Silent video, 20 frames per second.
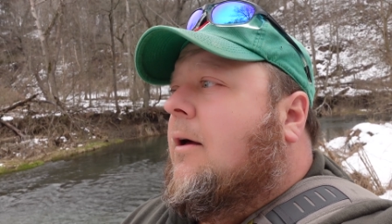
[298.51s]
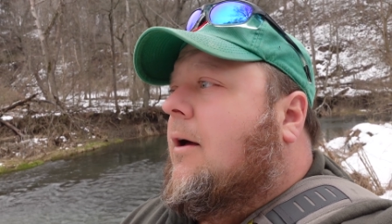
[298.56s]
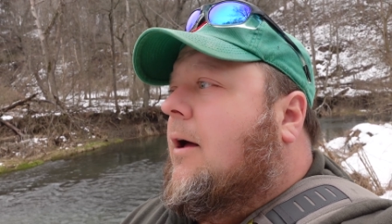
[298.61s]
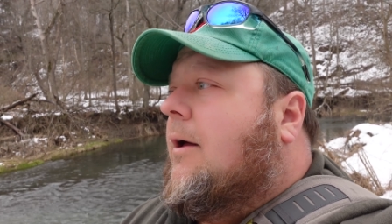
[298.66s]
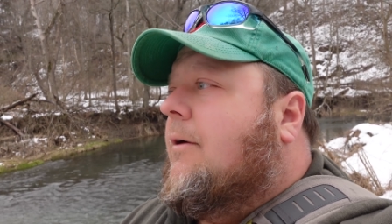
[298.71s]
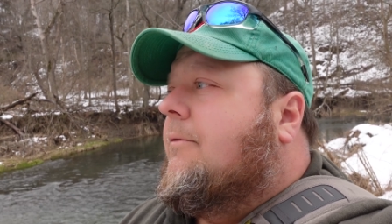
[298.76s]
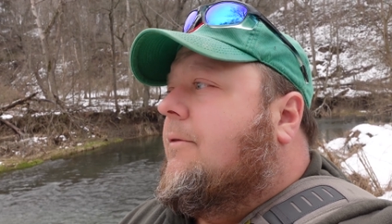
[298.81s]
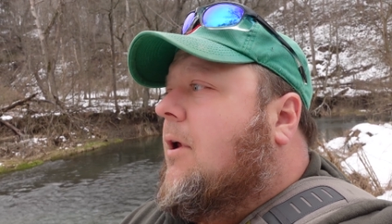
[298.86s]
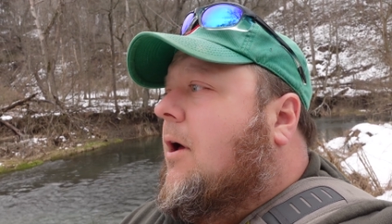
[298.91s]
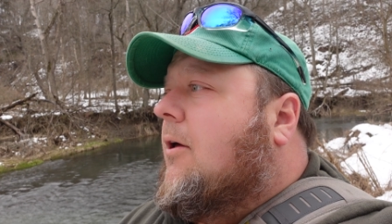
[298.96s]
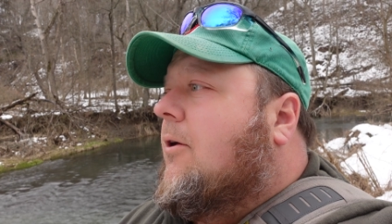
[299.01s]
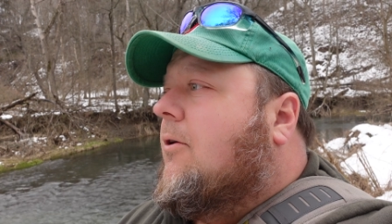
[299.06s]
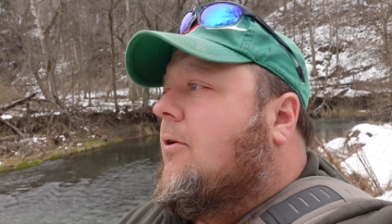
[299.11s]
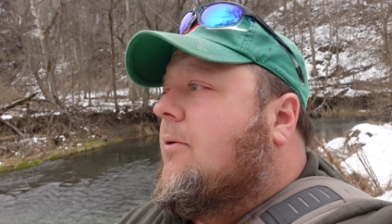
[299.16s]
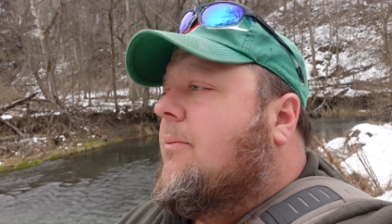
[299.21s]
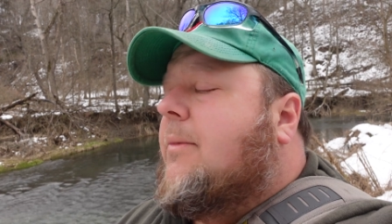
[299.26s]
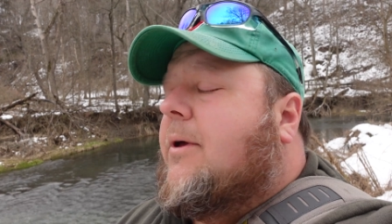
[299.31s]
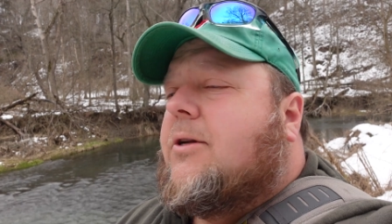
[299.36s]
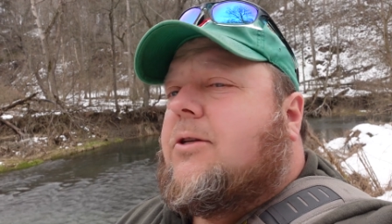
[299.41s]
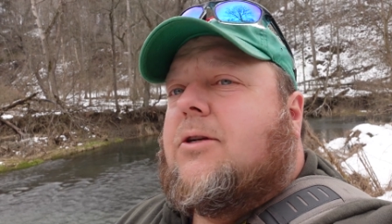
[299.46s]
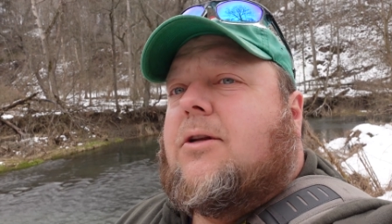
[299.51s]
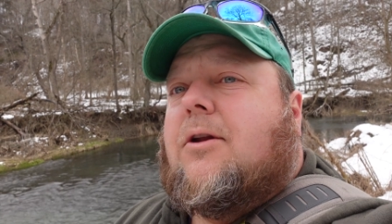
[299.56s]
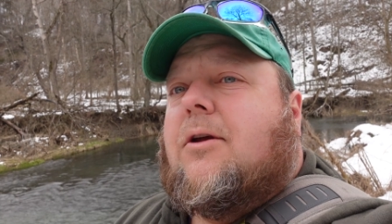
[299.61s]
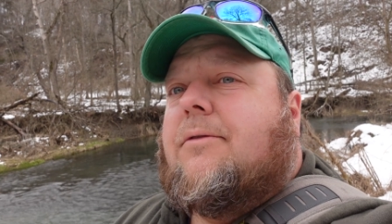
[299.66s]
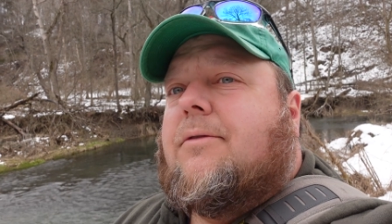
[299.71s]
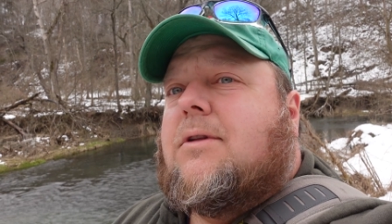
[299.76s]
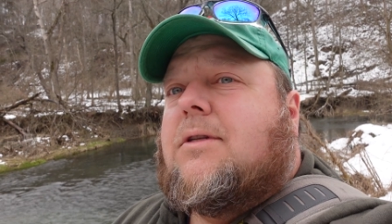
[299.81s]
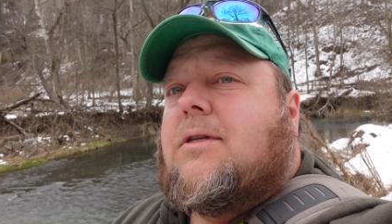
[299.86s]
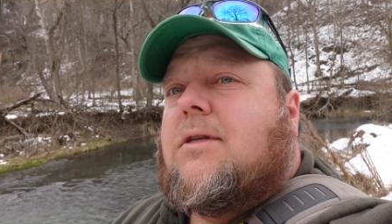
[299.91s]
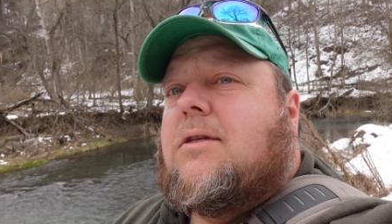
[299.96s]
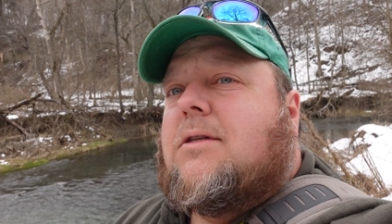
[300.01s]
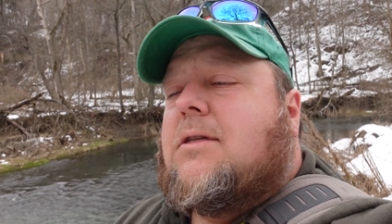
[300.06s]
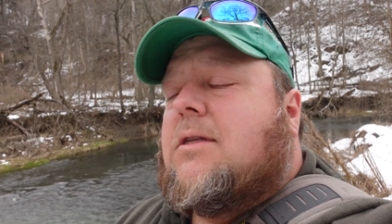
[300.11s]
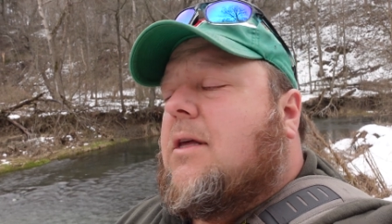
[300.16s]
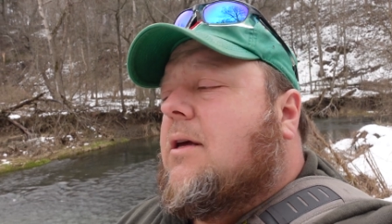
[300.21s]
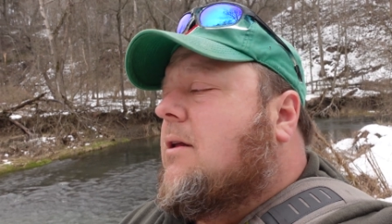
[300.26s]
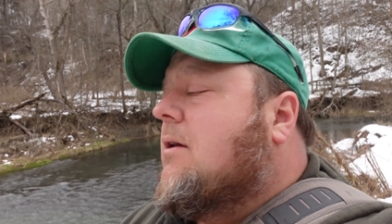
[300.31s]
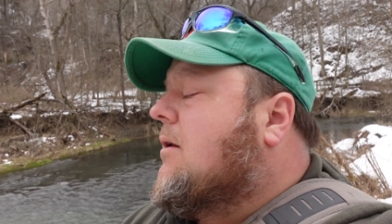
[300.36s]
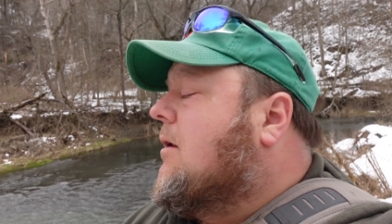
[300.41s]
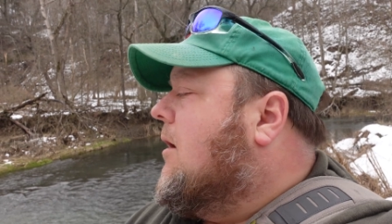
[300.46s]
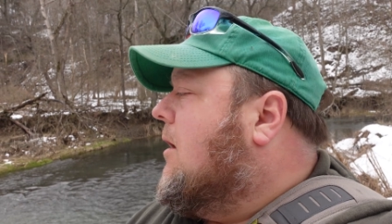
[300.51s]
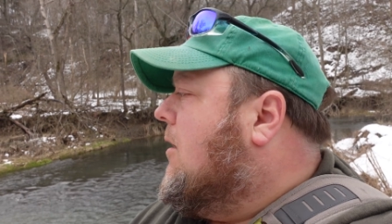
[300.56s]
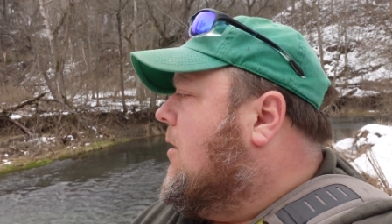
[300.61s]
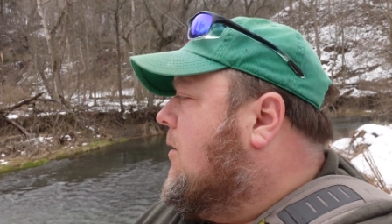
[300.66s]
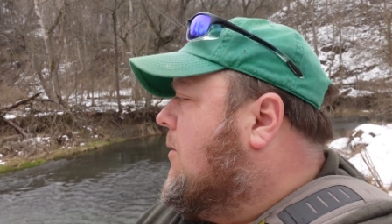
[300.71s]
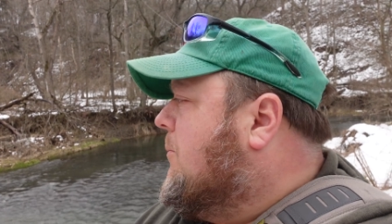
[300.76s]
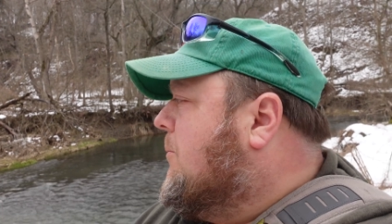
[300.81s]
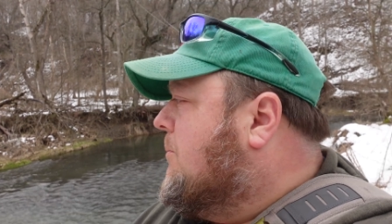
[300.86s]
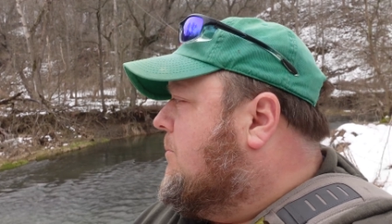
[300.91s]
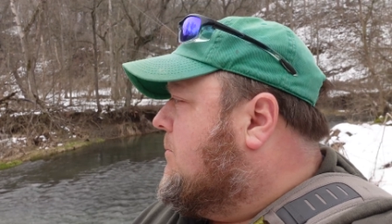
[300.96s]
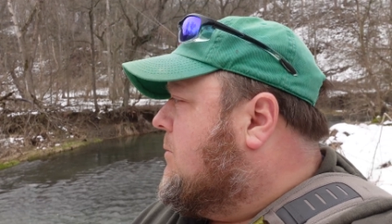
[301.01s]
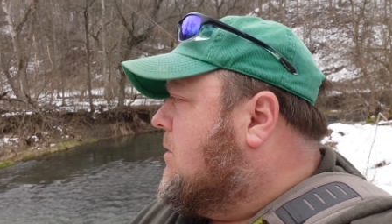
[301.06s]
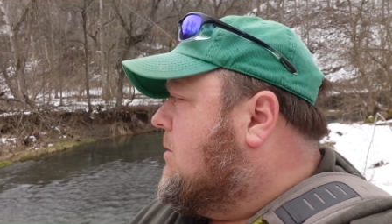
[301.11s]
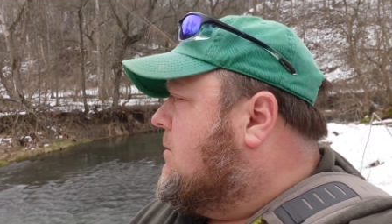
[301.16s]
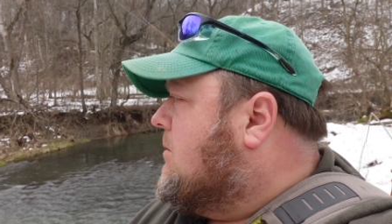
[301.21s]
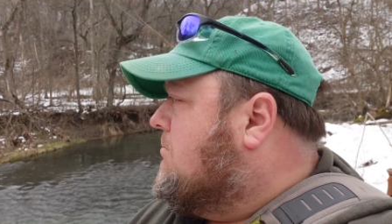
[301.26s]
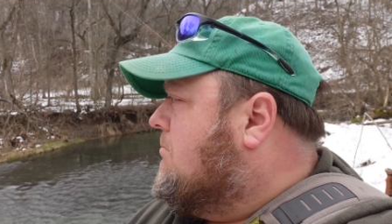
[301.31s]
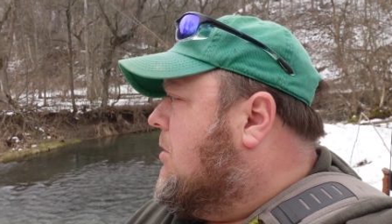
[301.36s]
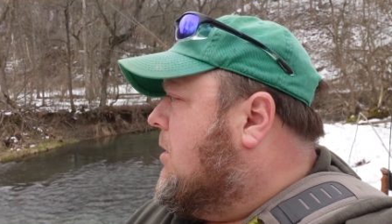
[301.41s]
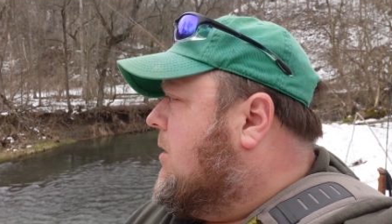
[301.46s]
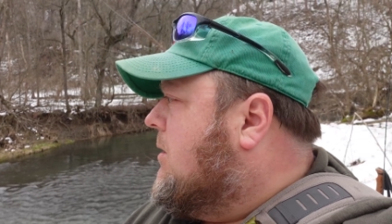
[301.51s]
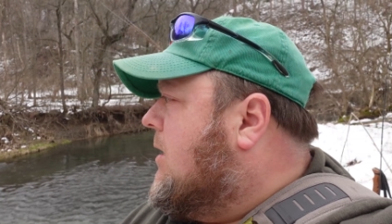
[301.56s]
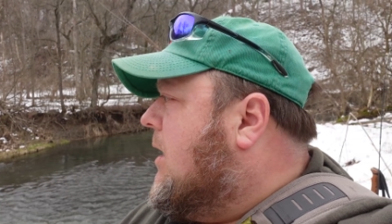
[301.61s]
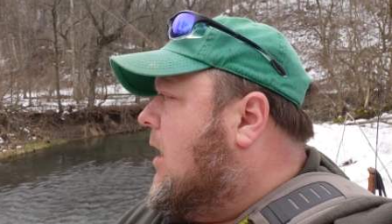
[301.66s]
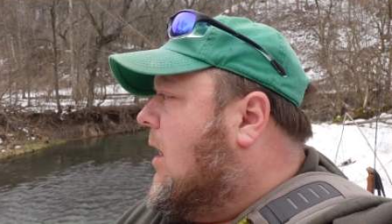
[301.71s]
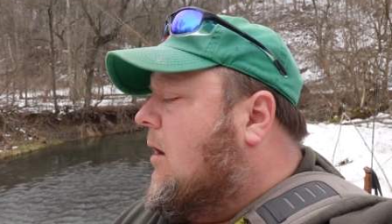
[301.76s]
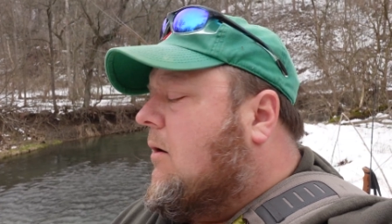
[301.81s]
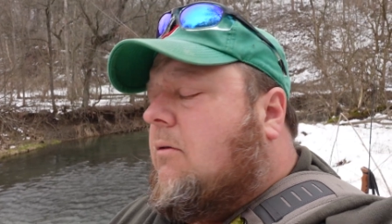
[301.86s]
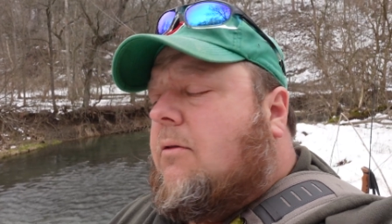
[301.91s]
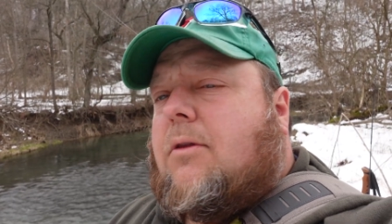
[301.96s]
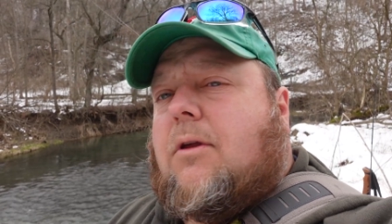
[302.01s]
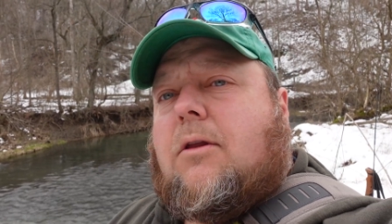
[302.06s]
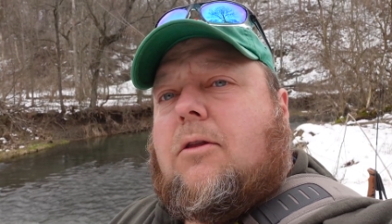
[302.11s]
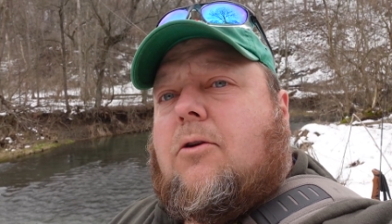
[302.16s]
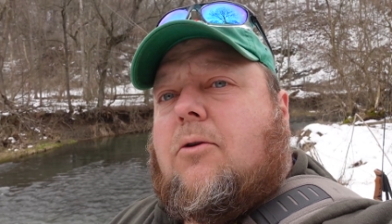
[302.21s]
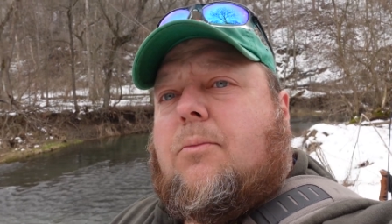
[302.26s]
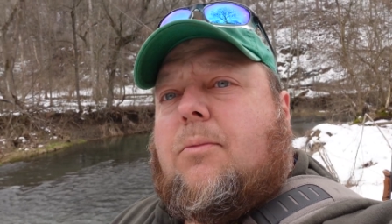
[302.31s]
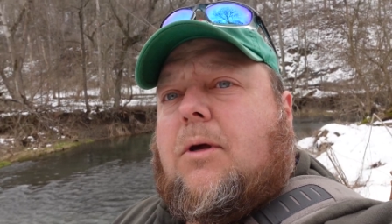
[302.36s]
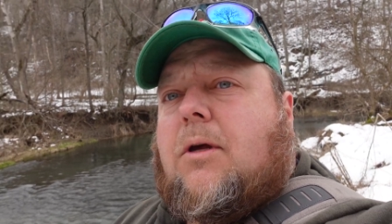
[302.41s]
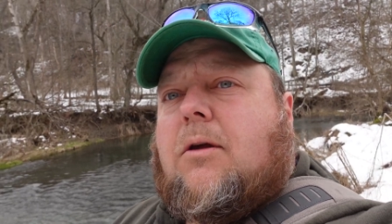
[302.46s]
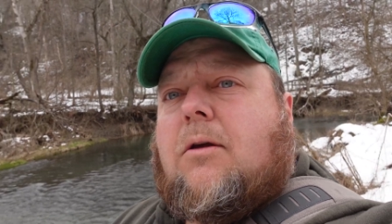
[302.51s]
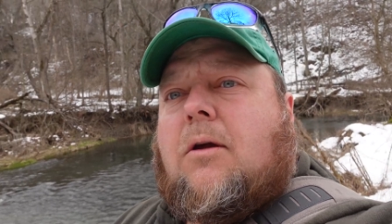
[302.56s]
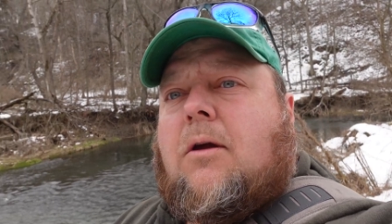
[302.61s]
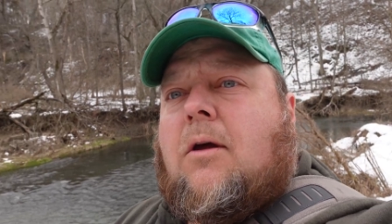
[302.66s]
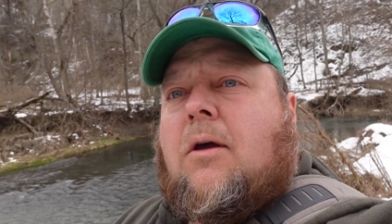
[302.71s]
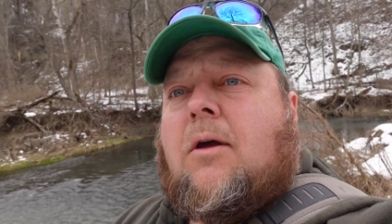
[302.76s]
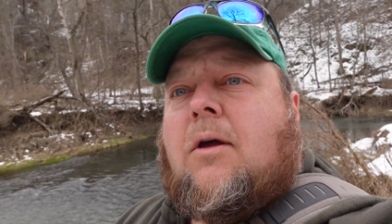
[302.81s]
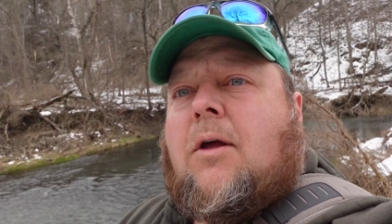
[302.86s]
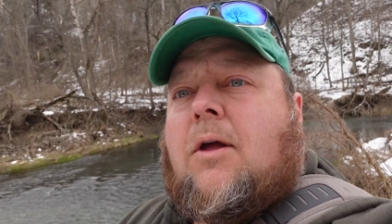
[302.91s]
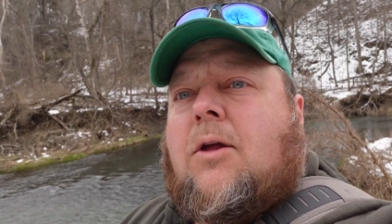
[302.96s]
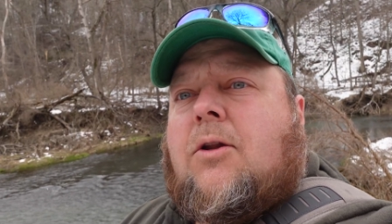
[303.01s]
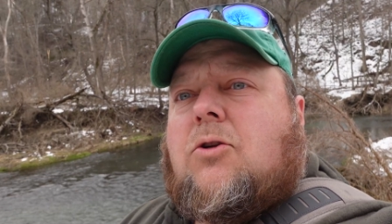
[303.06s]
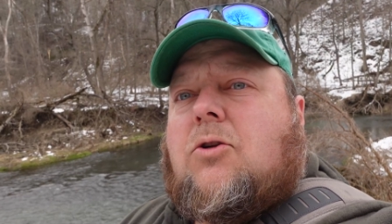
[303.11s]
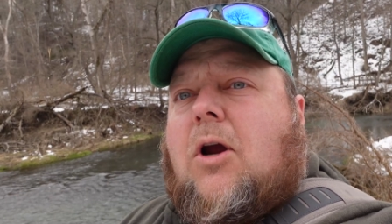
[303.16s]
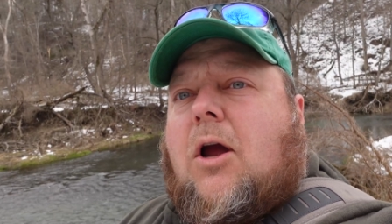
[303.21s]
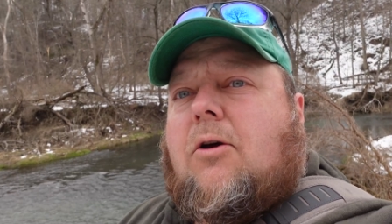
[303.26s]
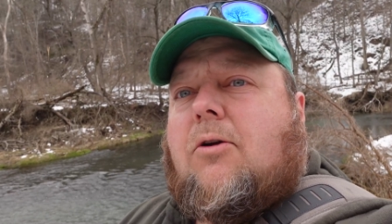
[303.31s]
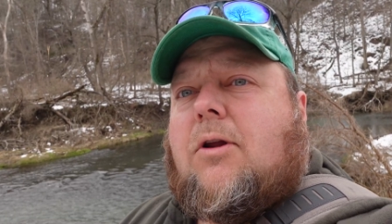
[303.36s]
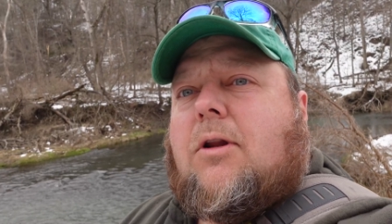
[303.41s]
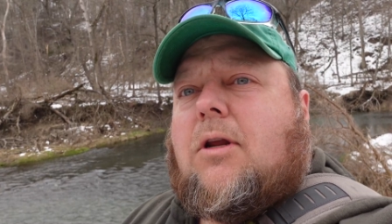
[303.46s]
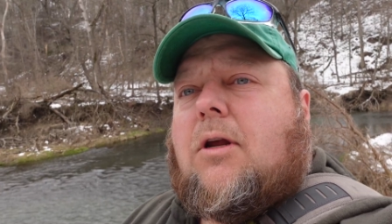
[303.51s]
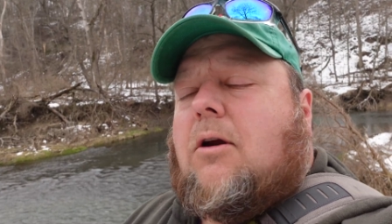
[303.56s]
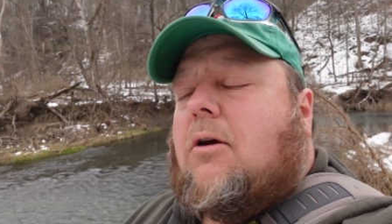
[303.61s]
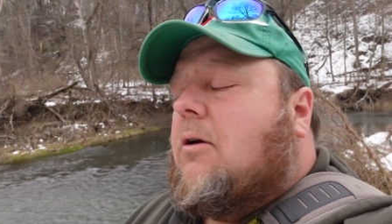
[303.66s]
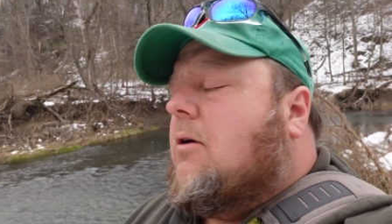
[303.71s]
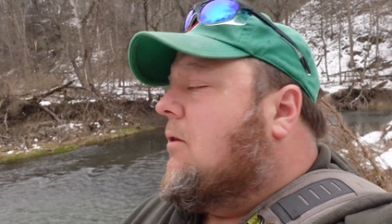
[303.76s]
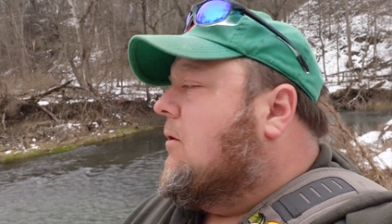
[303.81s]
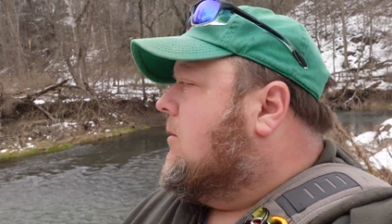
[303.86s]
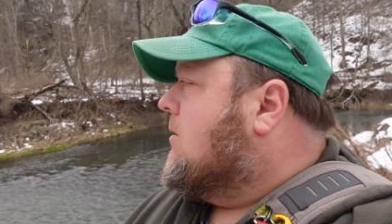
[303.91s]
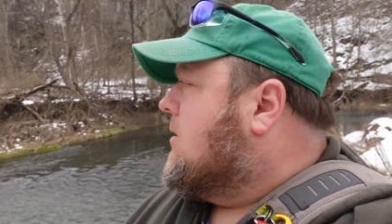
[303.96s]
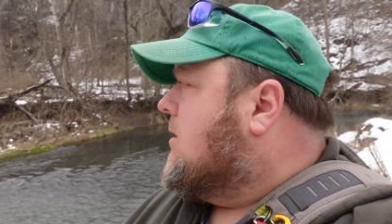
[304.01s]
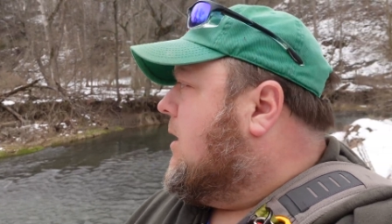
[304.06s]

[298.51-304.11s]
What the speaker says: I have not heard mention of it since then, but yeah, I don't think there'd be trout in here. It looks